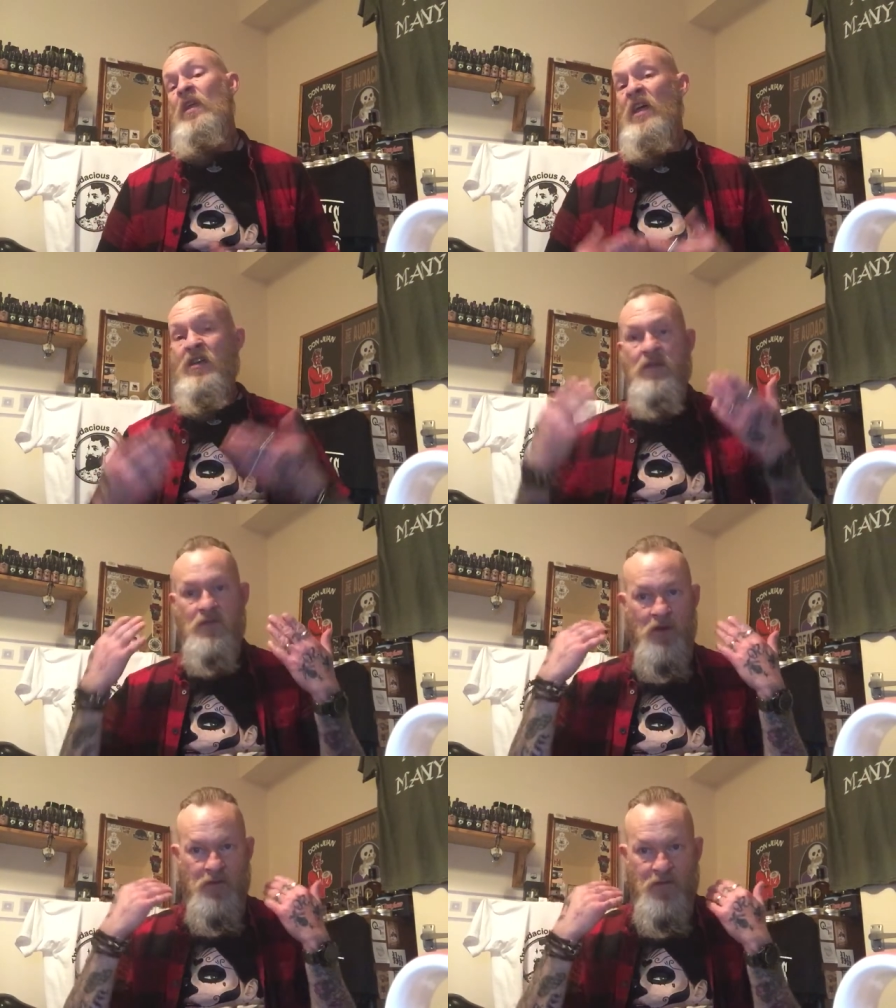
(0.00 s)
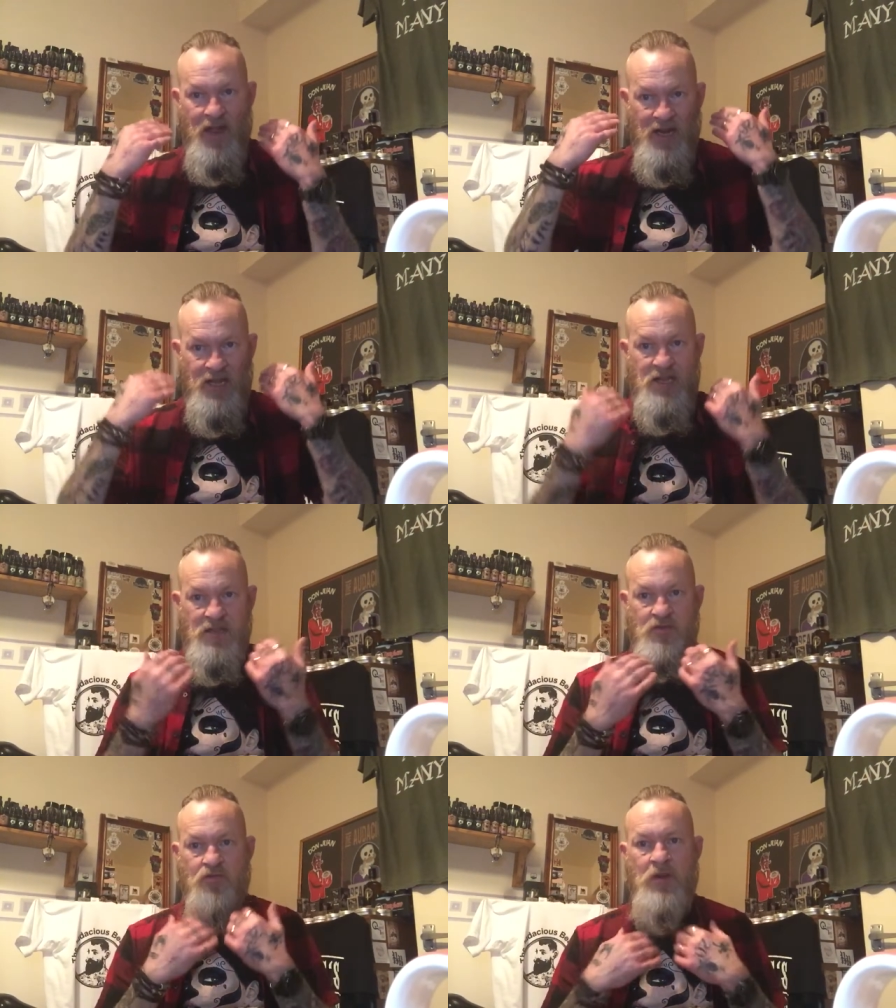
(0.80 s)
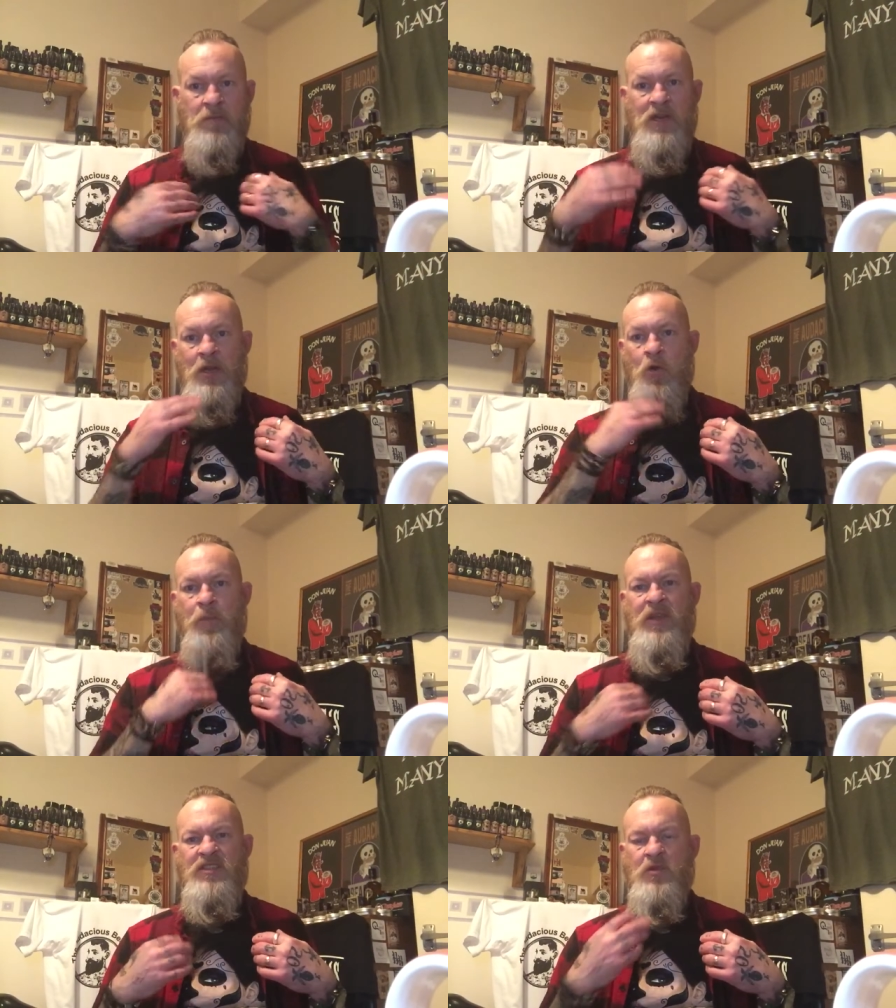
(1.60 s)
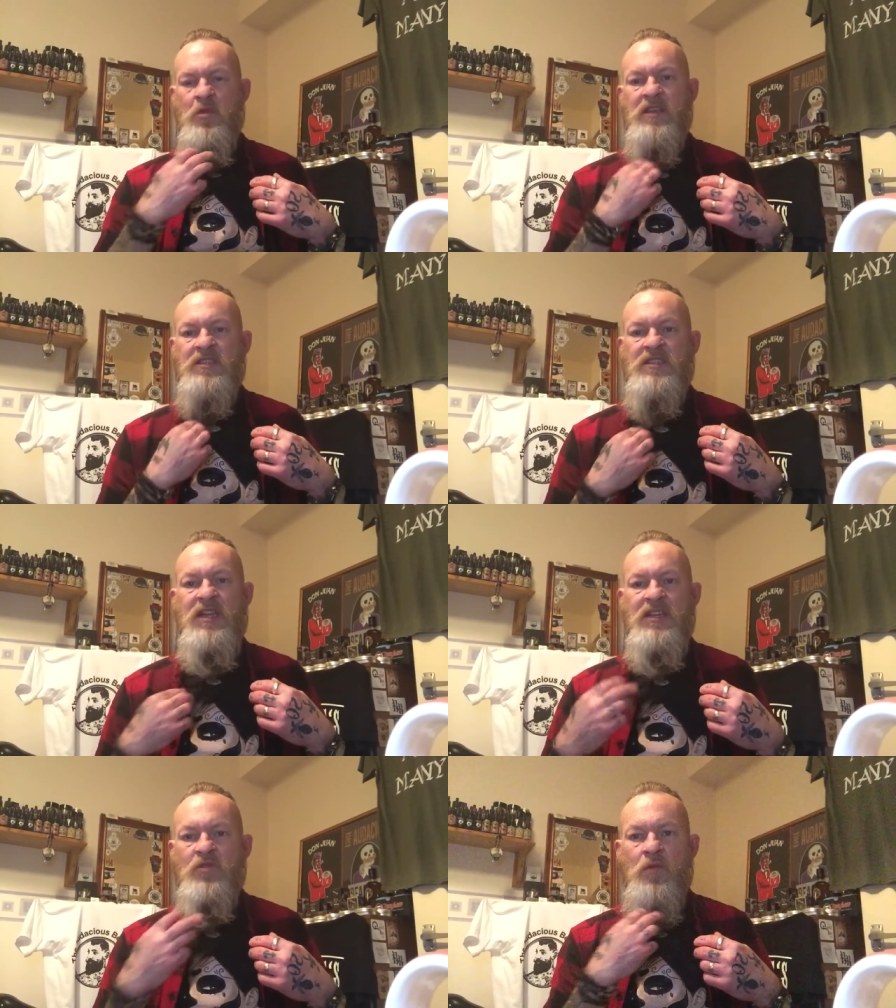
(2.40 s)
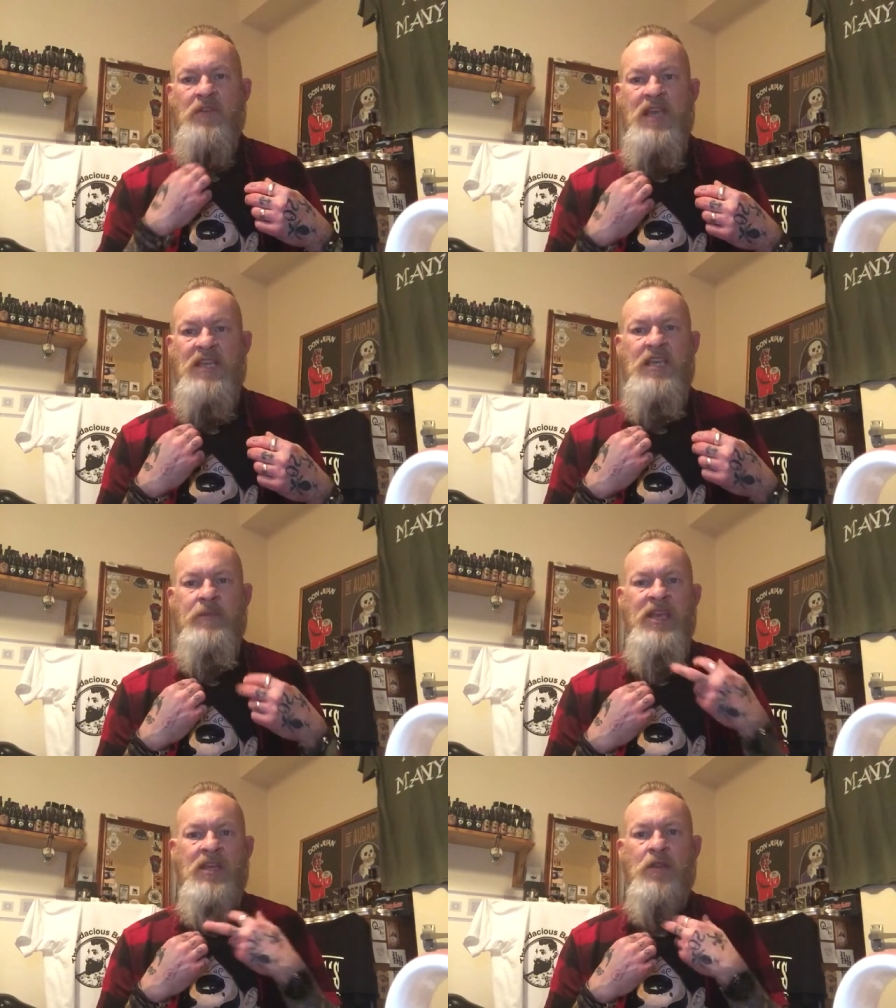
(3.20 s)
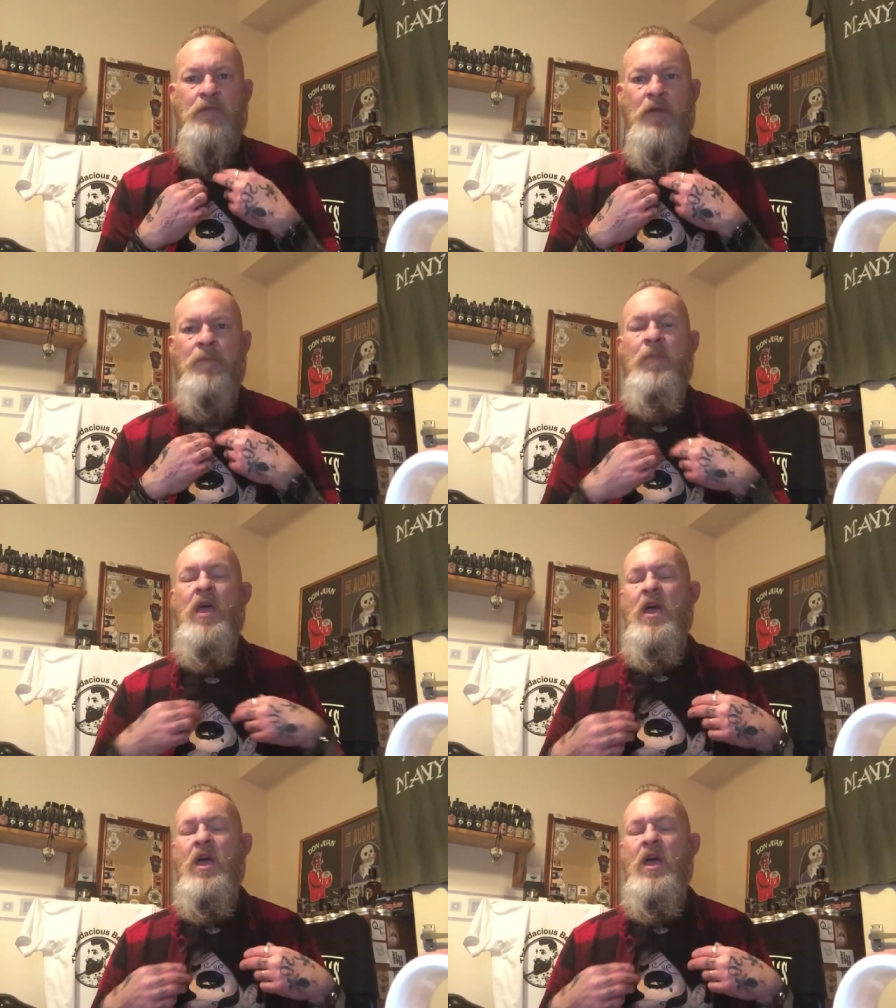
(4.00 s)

and I've kind of had it trimmed a little bit, still got a silly sort of kinky bit at the front